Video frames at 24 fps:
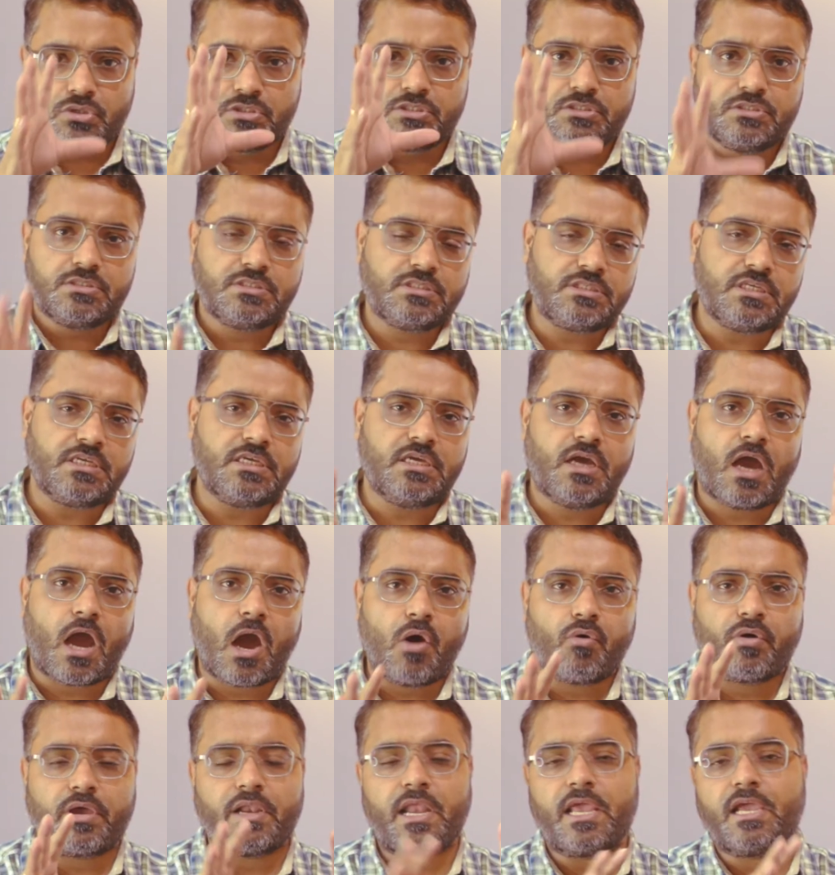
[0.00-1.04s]
see
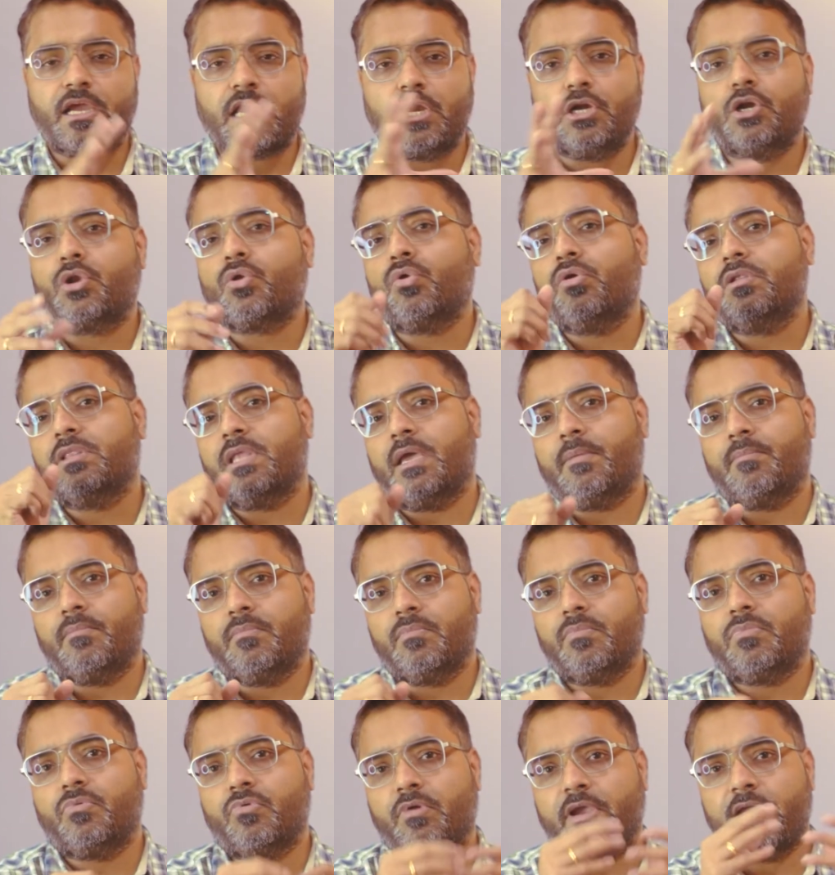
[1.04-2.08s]
how can I control them
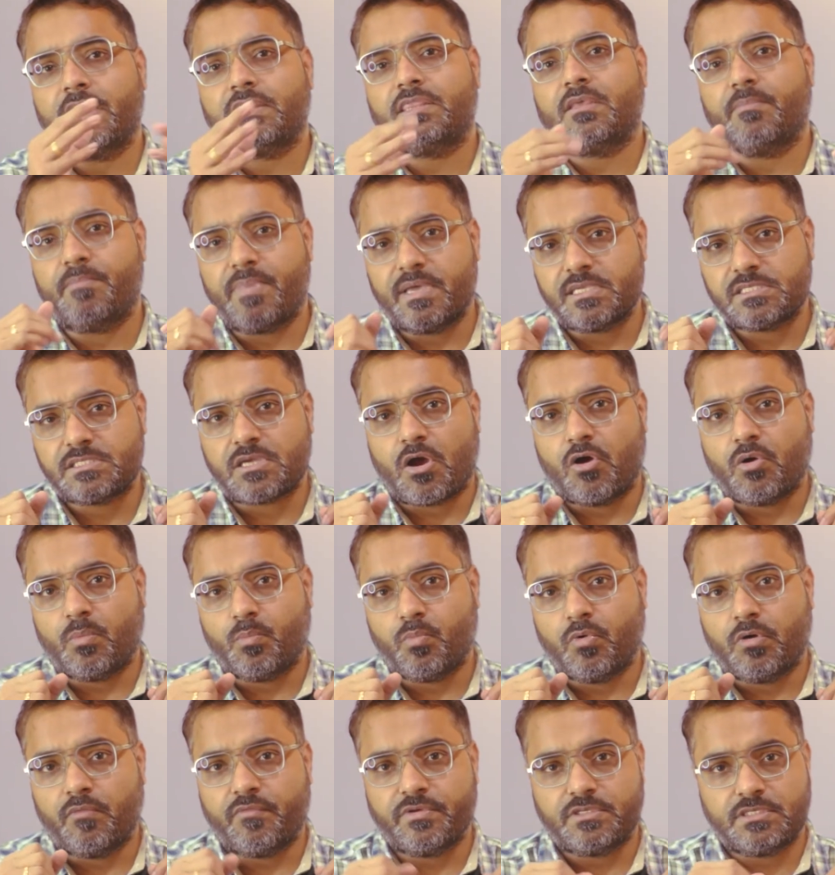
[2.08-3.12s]
to get the best
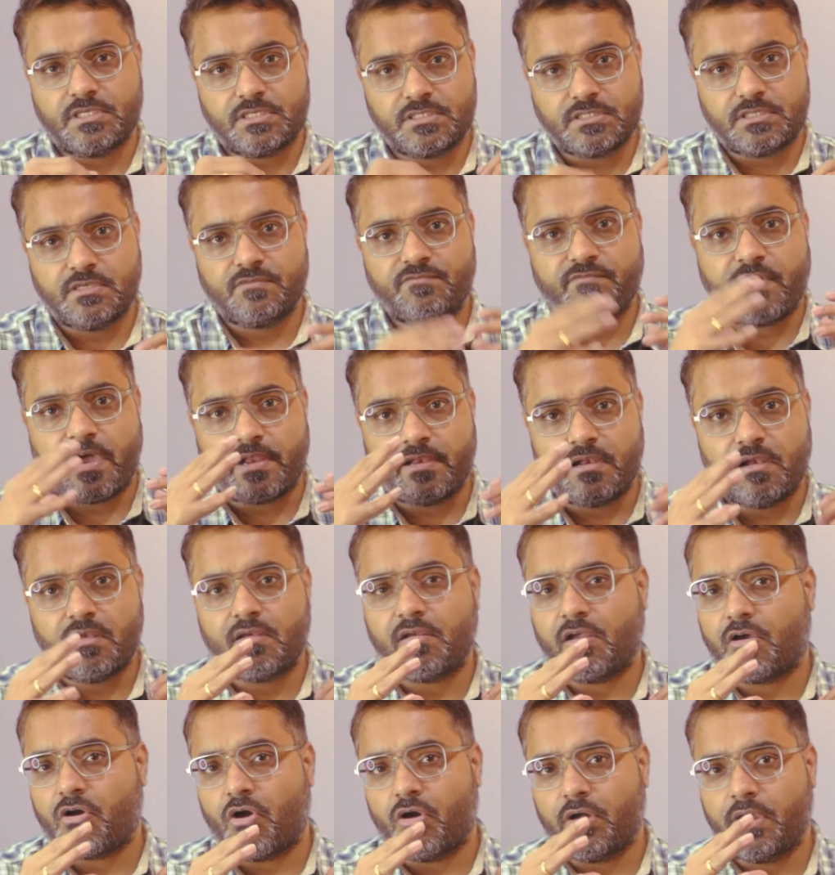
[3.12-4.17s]
output, which is the final
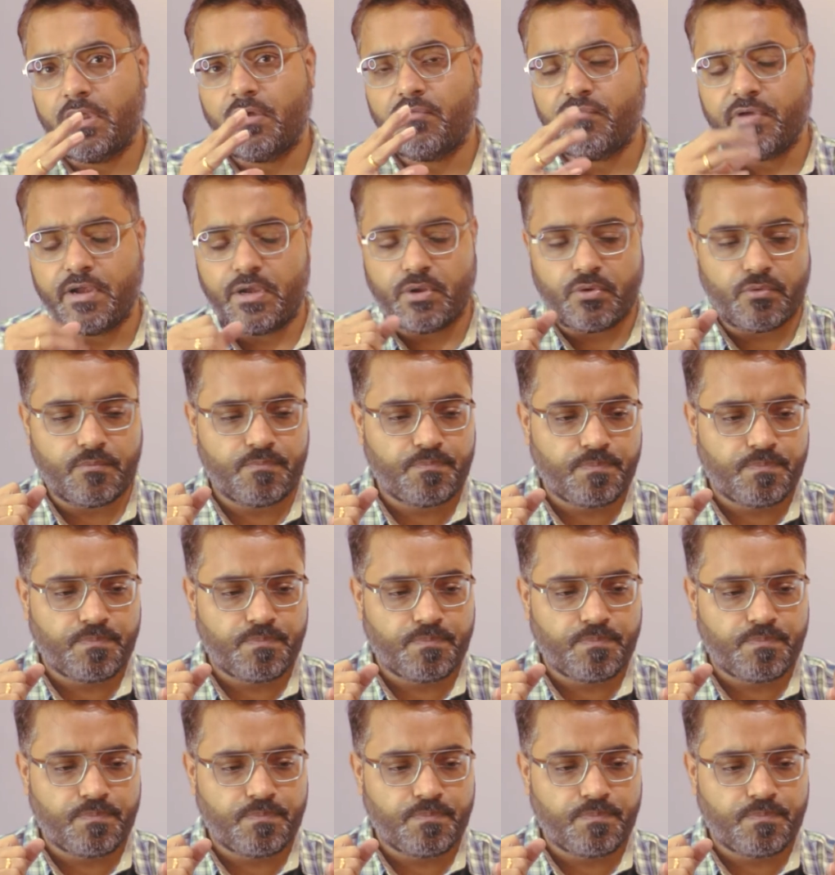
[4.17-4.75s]
recorded video.